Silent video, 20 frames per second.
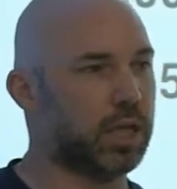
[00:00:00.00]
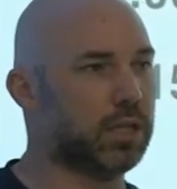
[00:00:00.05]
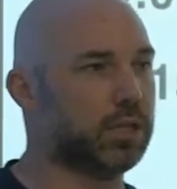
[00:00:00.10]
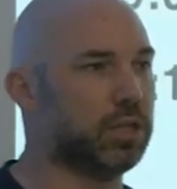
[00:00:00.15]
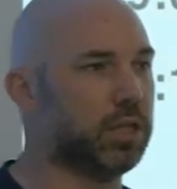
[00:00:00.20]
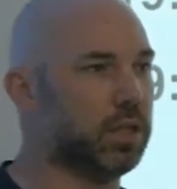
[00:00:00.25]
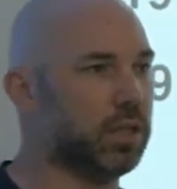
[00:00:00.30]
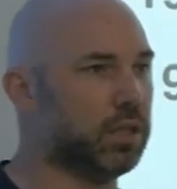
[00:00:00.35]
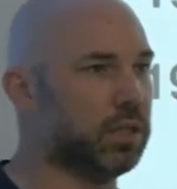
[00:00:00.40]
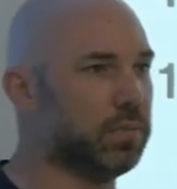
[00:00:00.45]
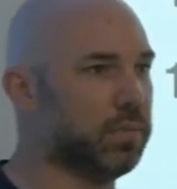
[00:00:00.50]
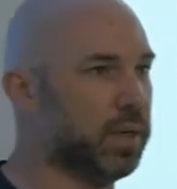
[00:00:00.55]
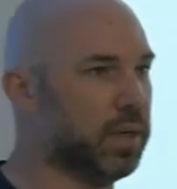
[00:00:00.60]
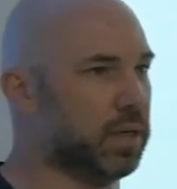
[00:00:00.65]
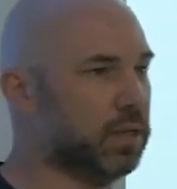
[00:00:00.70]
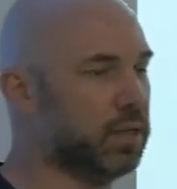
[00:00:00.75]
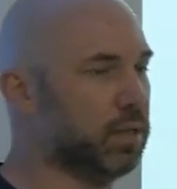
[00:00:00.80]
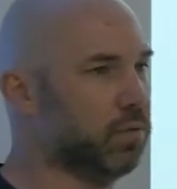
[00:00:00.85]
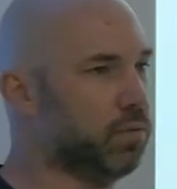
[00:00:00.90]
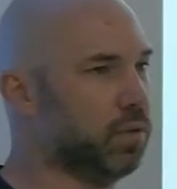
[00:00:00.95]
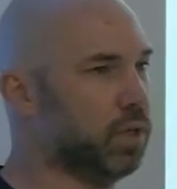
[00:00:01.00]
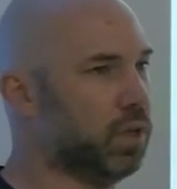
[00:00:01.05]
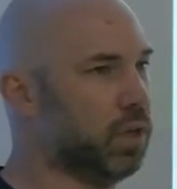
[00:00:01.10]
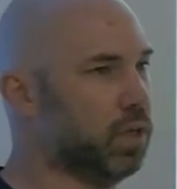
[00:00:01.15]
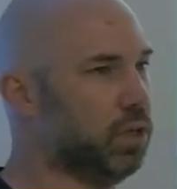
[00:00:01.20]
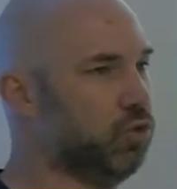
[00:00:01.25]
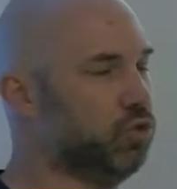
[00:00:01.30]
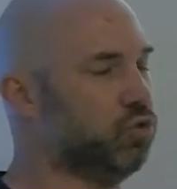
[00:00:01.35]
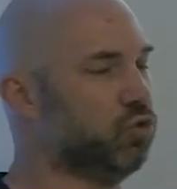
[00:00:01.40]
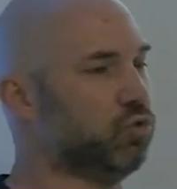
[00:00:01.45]
in the space that really
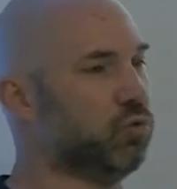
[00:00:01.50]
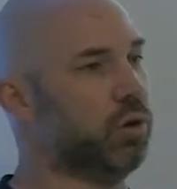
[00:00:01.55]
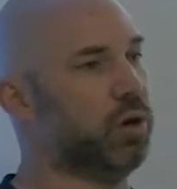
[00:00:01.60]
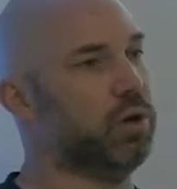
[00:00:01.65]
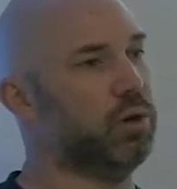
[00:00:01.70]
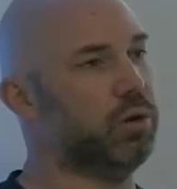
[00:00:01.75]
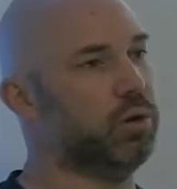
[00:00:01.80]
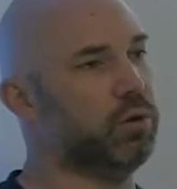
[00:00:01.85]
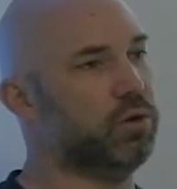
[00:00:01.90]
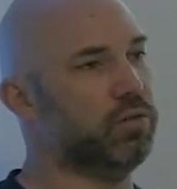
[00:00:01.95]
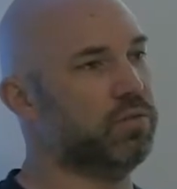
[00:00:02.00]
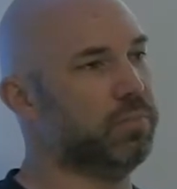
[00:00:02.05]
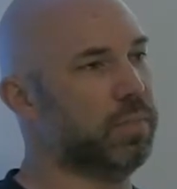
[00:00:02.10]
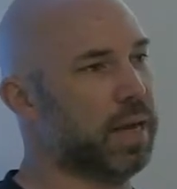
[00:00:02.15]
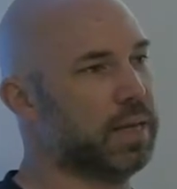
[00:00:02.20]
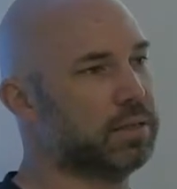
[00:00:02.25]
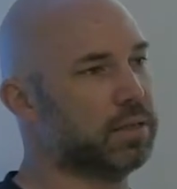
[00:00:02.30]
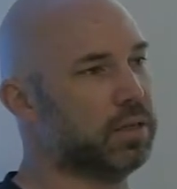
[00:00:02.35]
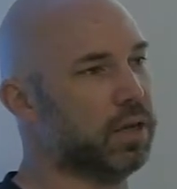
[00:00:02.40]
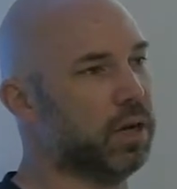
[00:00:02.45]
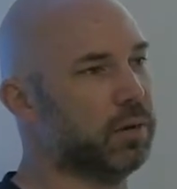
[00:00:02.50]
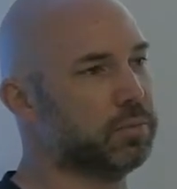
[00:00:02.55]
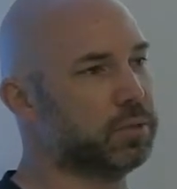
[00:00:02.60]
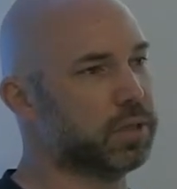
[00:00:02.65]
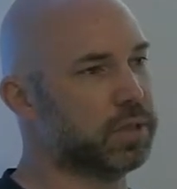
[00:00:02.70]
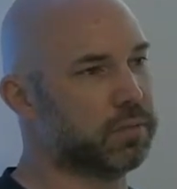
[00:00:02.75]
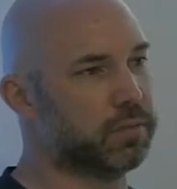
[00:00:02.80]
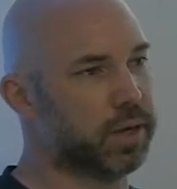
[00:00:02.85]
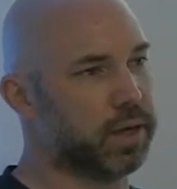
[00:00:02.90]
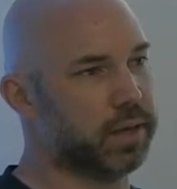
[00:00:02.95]
drove mass adoption,
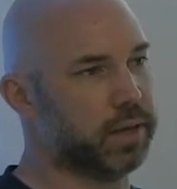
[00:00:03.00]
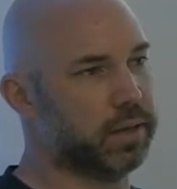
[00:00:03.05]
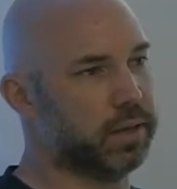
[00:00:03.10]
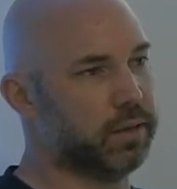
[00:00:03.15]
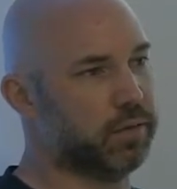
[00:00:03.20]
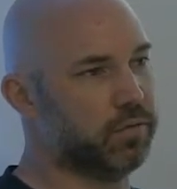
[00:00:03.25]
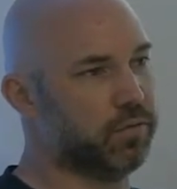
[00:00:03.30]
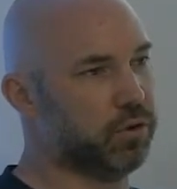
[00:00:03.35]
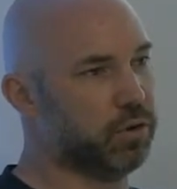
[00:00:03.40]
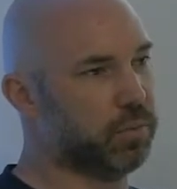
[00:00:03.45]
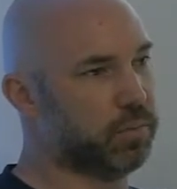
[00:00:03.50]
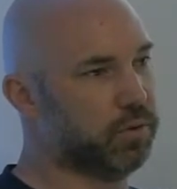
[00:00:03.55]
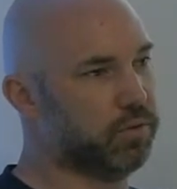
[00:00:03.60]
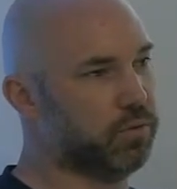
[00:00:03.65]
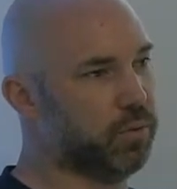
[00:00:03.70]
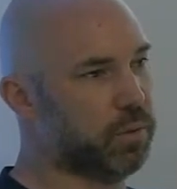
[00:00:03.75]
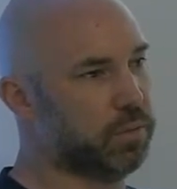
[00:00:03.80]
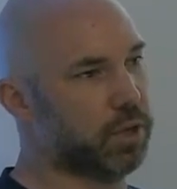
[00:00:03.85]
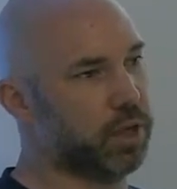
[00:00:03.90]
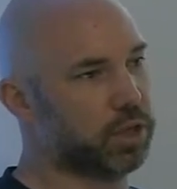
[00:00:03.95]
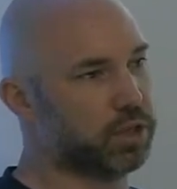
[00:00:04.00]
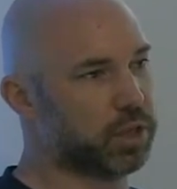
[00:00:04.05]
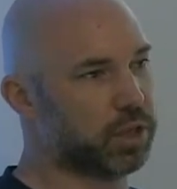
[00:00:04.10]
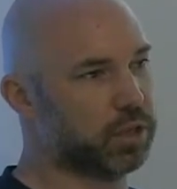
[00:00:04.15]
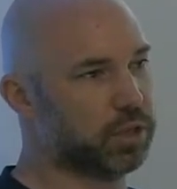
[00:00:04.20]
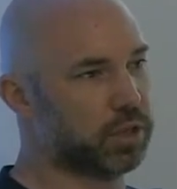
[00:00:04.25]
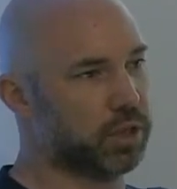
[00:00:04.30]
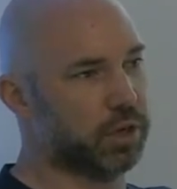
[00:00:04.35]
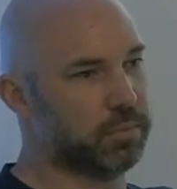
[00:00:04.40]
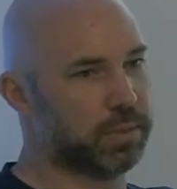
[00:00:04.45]
right, in the form of WebLogic and
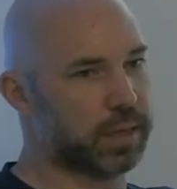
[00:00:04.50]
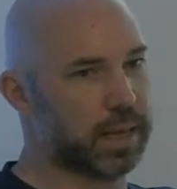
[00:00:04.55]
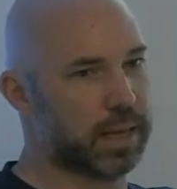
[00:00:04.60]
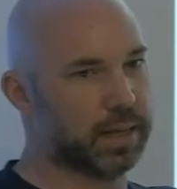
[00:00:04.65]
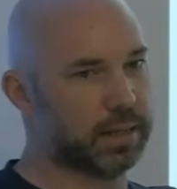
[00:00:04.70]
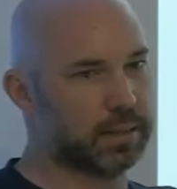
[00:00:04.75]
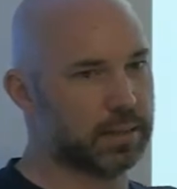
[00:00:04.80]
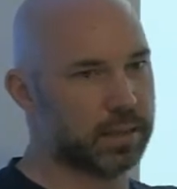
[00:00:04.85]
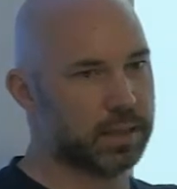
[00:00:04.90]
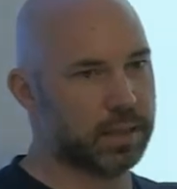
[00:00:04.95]
Tomcat.